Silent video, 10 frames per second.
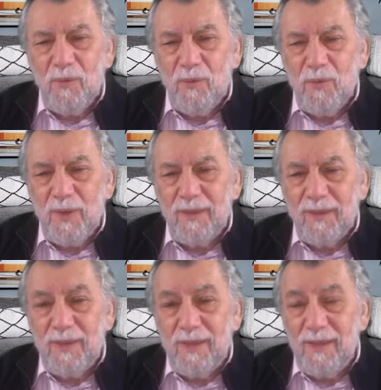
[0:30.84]
What
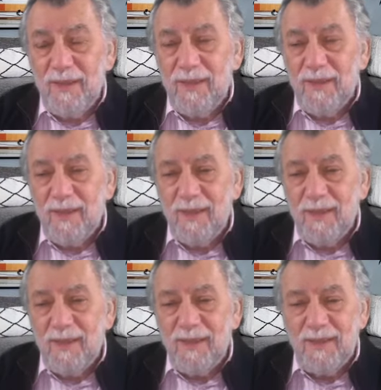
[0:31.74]
he
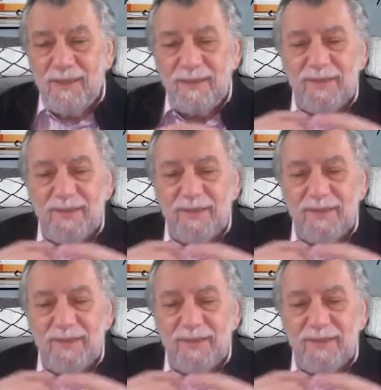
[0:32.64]
is